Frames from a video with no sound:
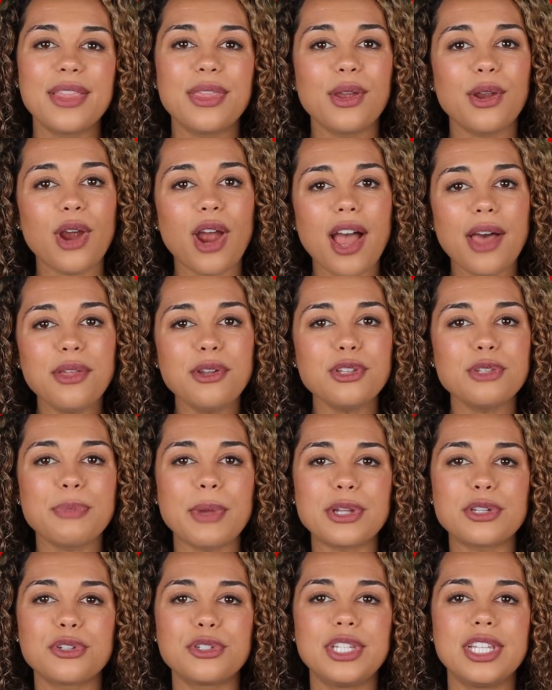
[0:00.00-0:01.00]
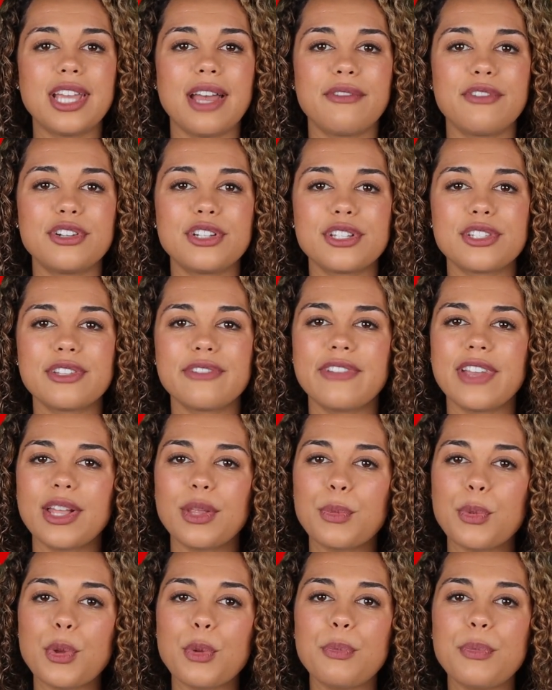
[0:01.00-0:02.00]
There are other specialty coverages
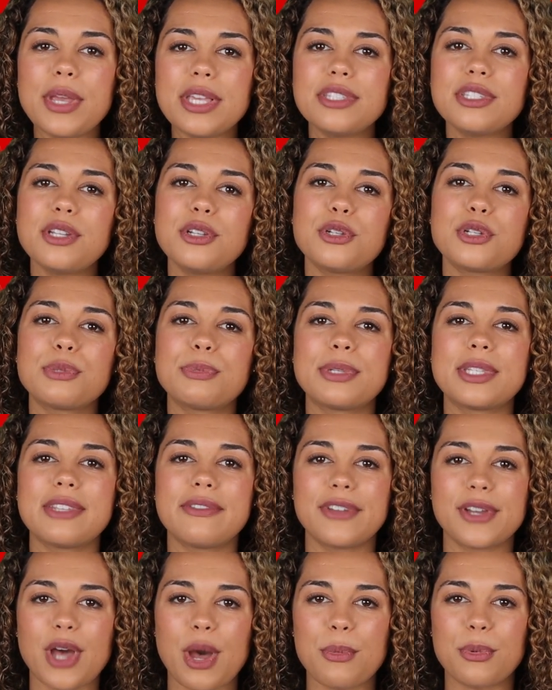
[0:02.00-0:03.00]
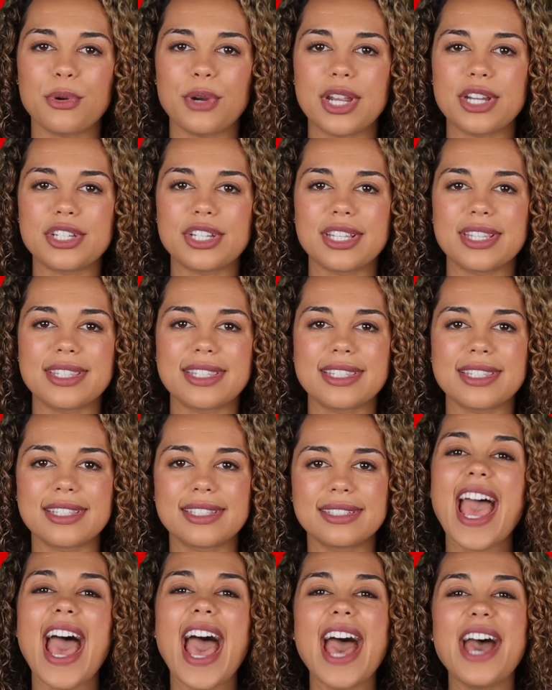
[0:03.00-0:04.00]
available based on your specific operations.
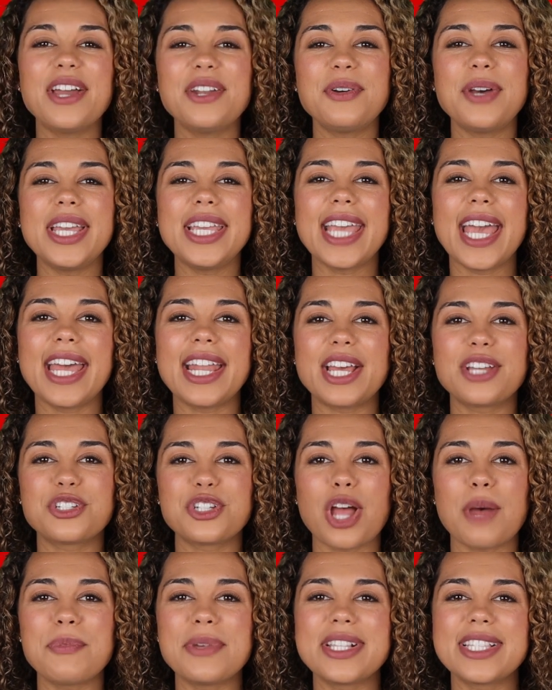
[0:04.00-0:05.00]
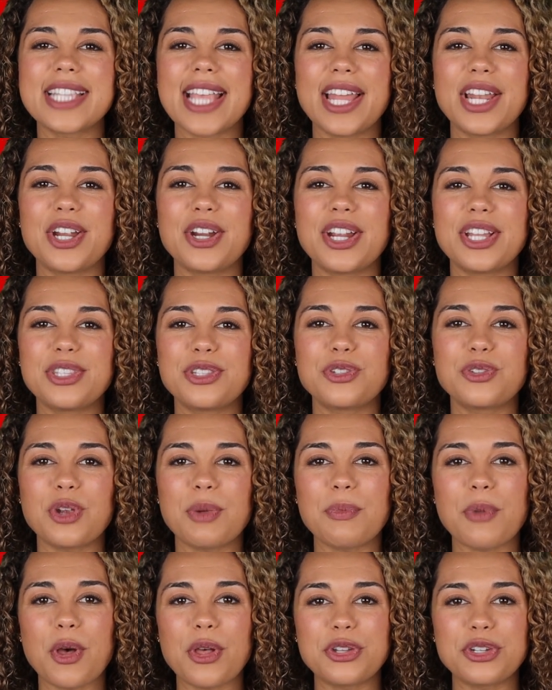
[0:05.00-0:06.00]
How do I get a shopping center and
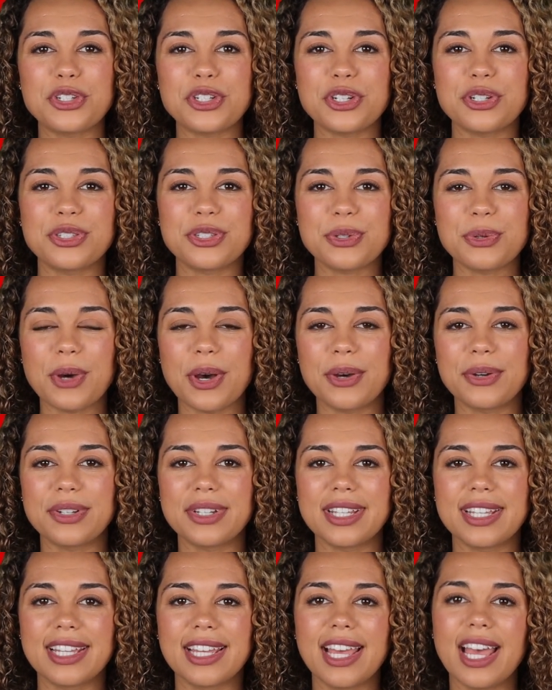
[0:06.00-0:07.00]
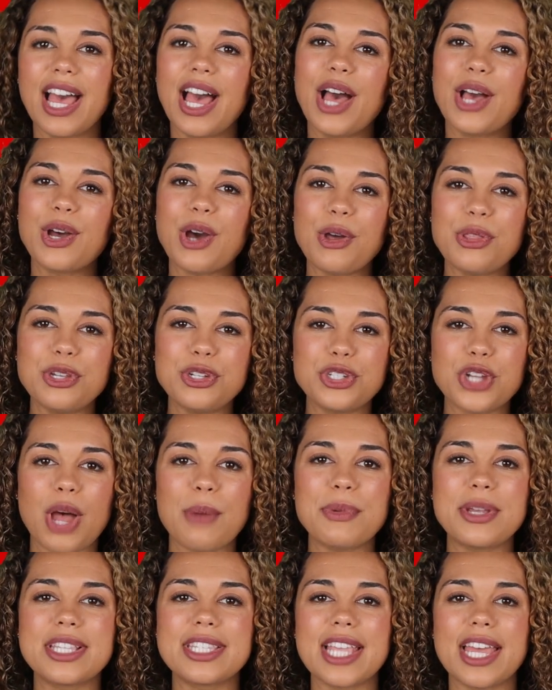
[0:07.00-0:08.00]
strip mall insurance quote? Call the
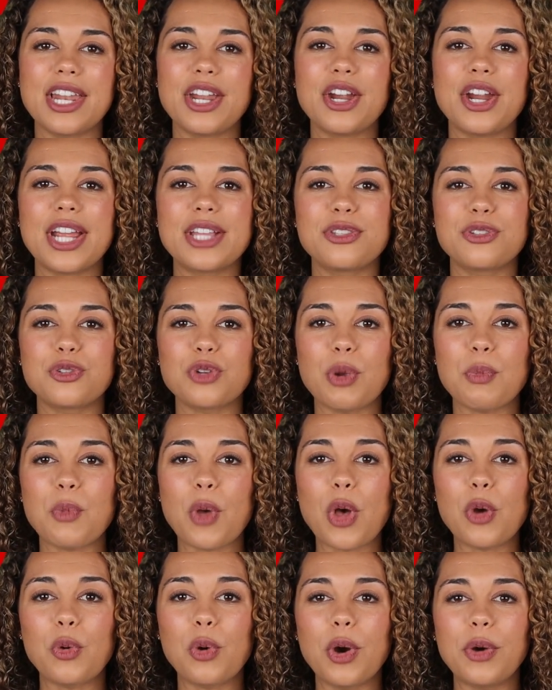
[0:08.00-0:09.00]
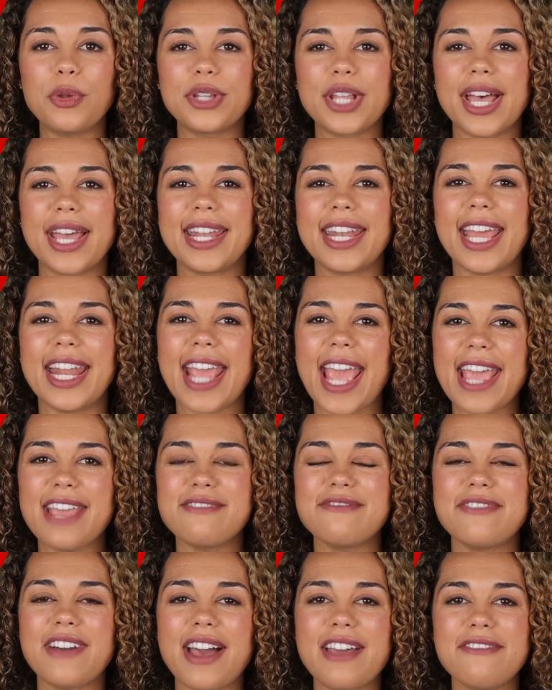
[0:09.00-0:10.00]
shopping center and strip mall quote line at
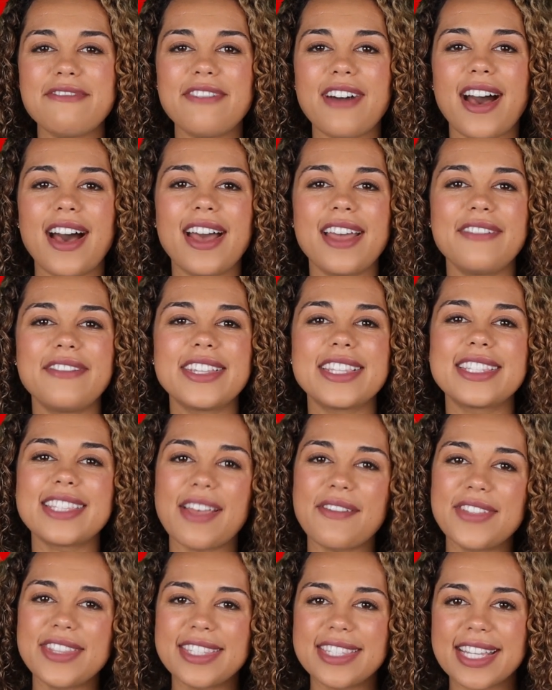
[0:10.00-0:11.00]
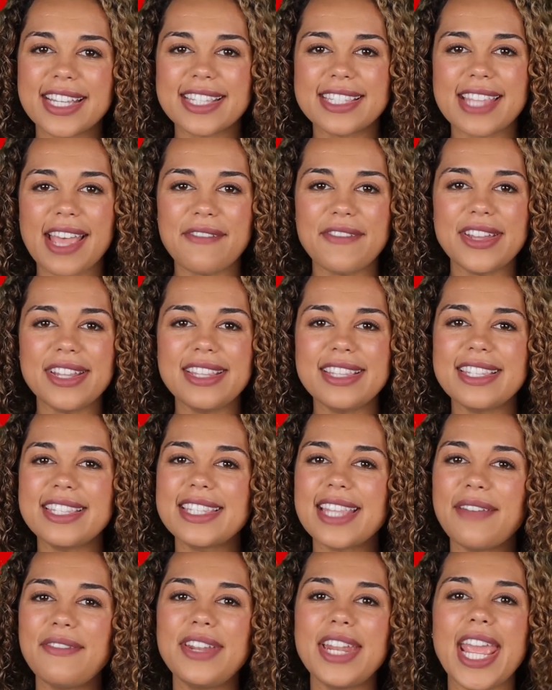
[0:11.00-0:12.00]
eight five five, seven six seven,
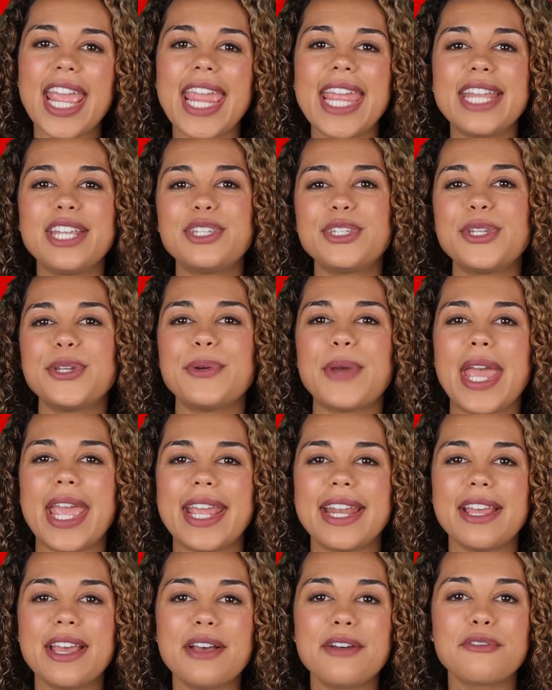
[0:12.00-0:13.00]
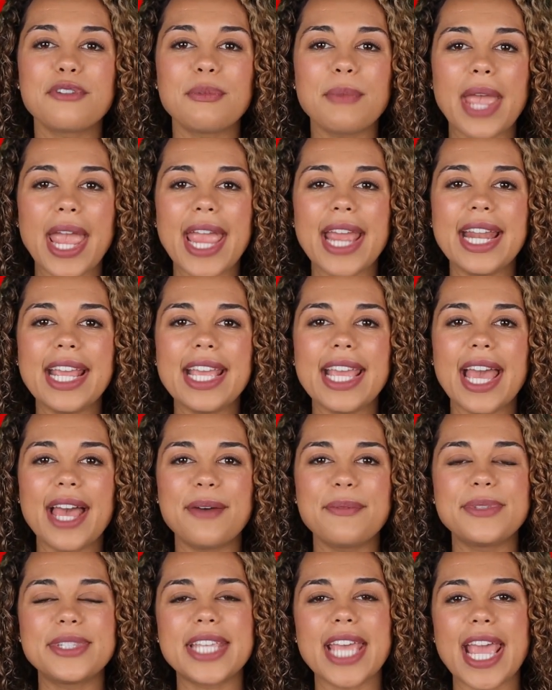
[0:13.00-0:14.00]
seven eight two eight from eight A
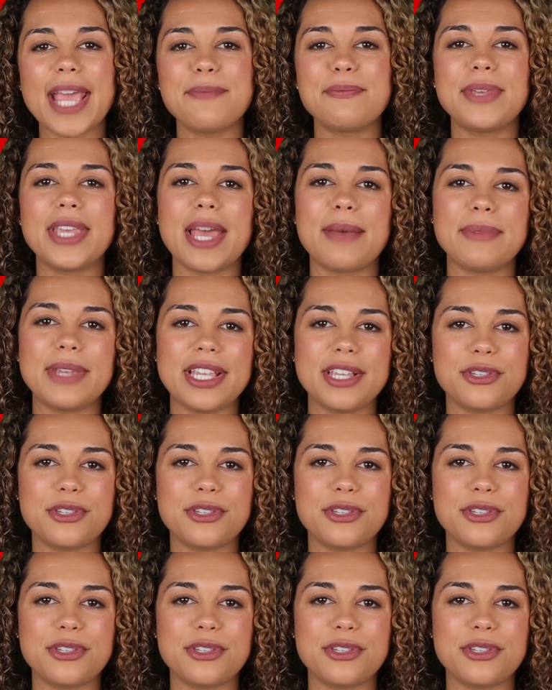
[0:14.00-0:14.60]
M to eight P M